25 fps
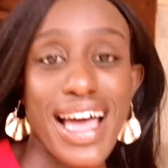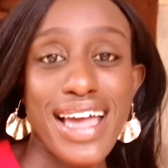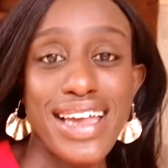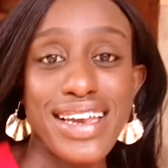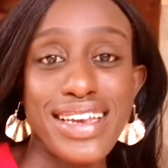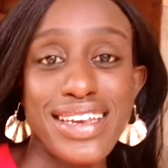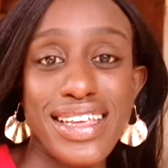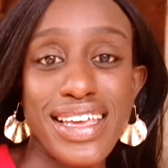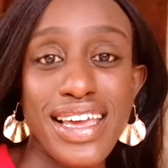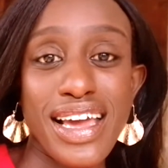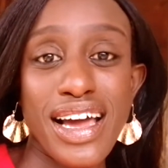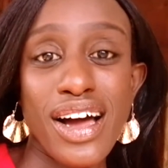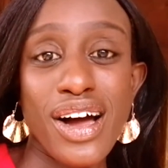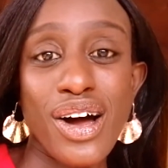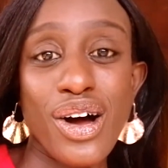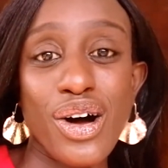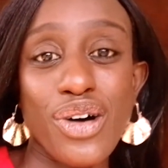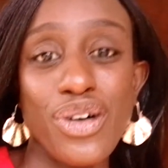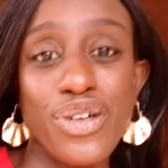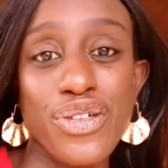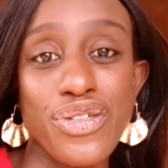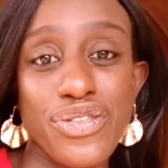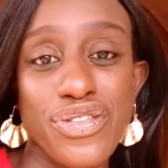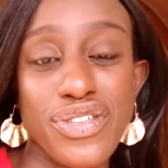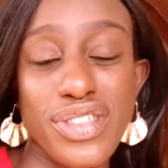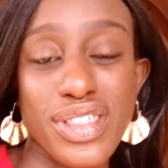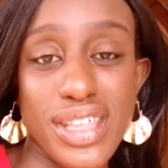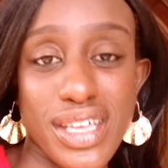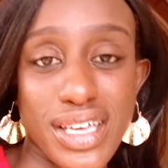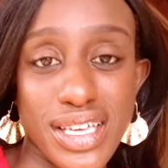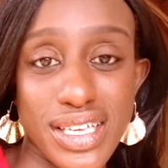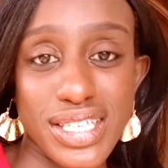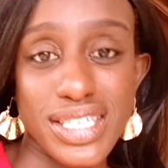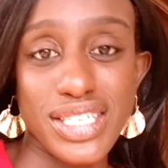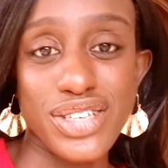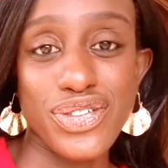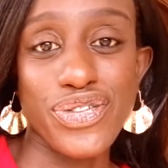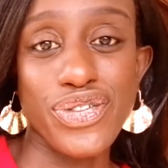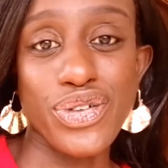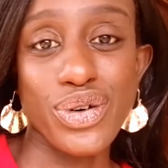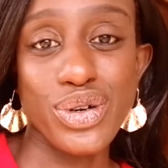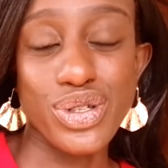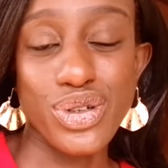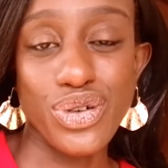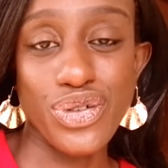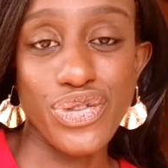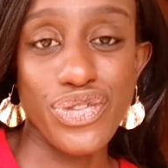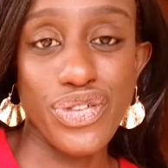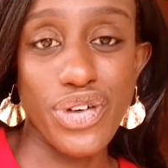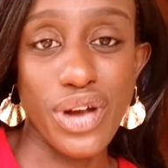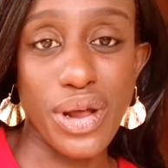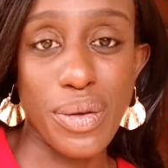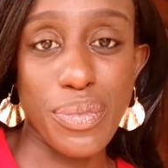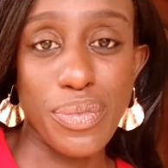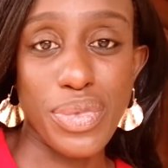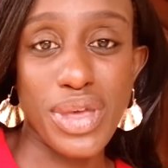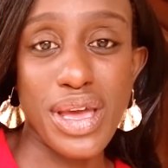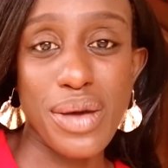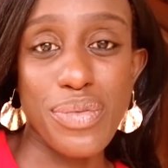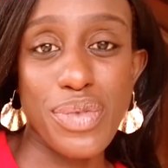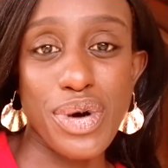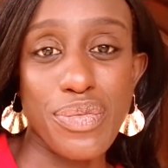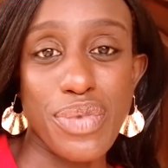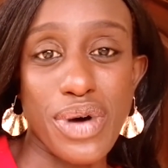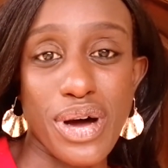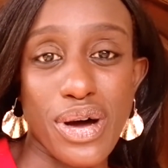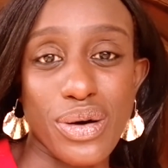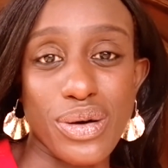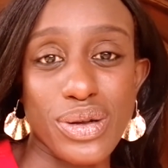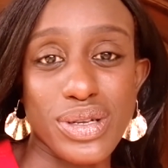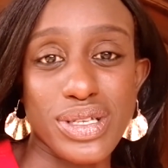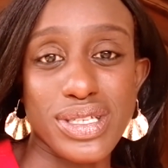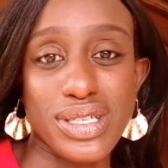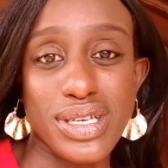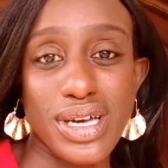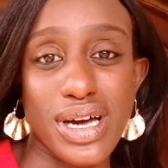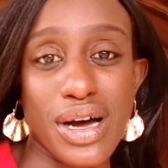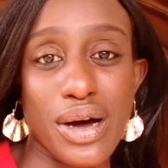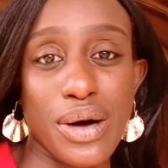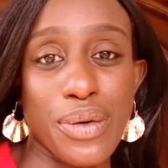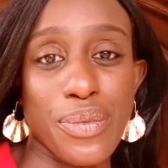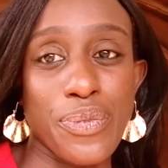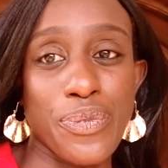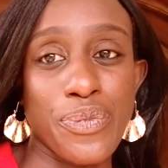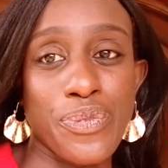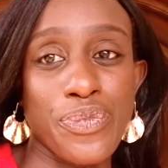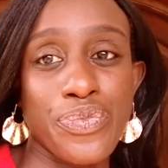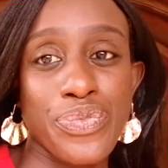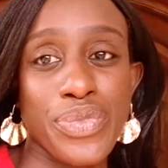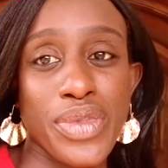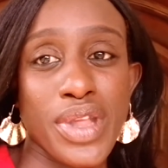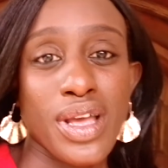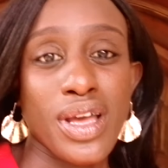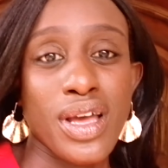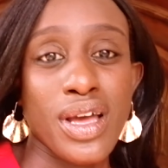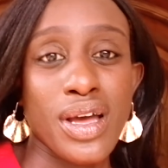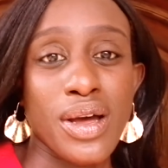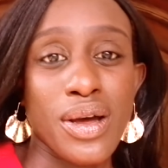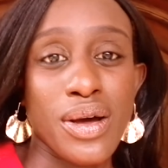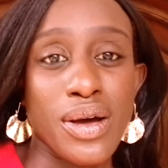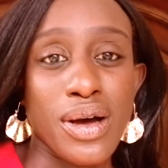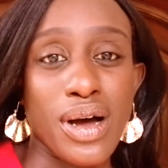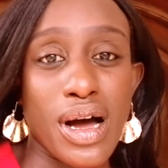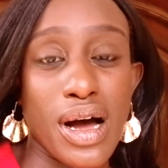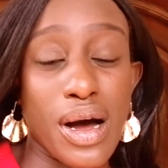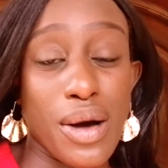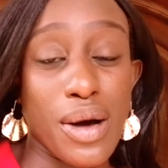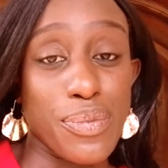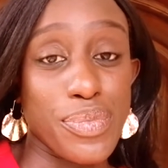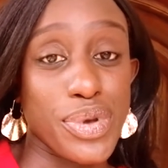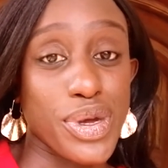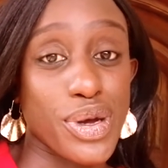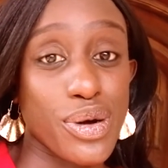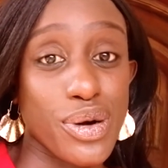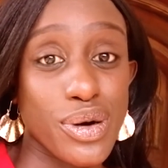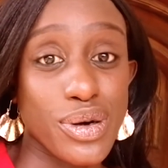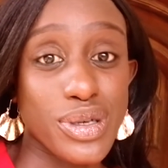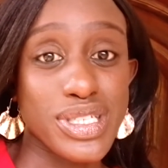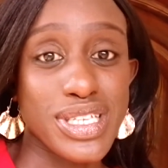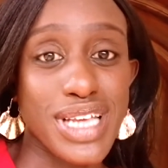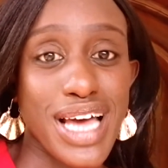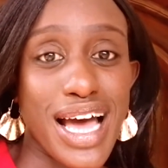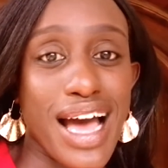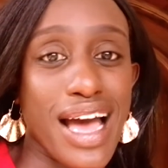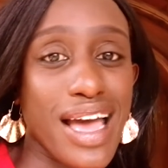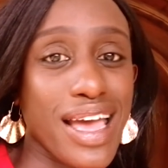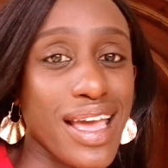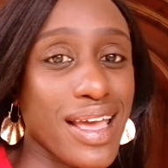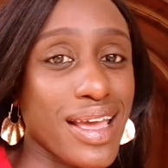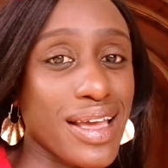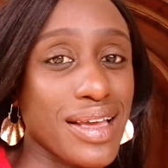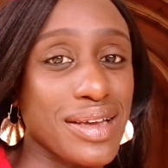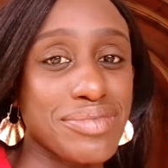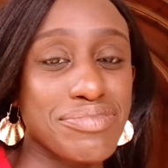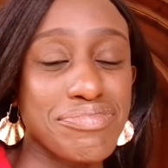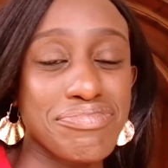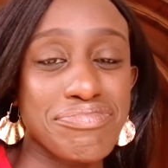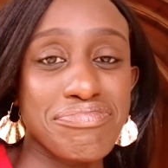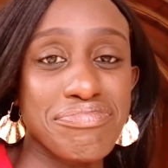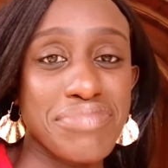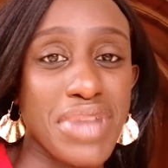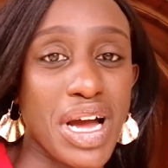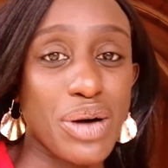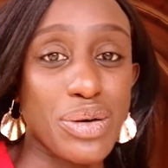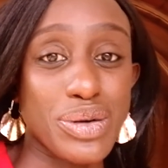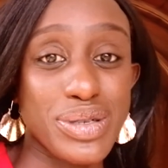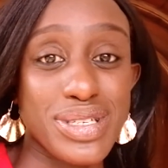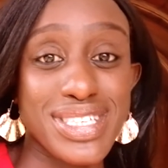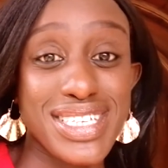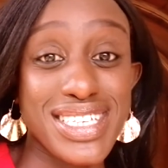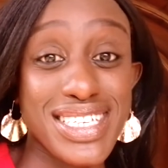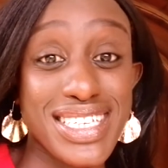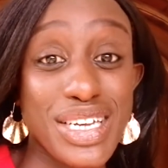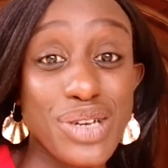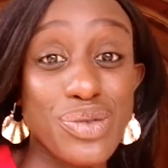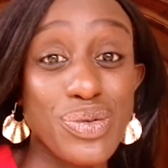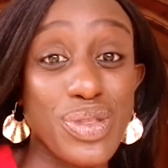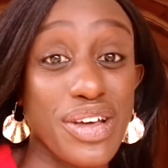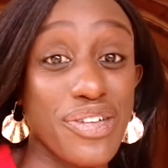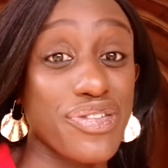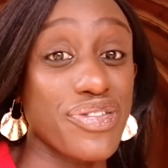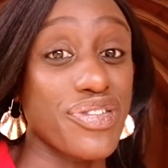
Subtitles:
idea of this photo frame came about because I was seated with a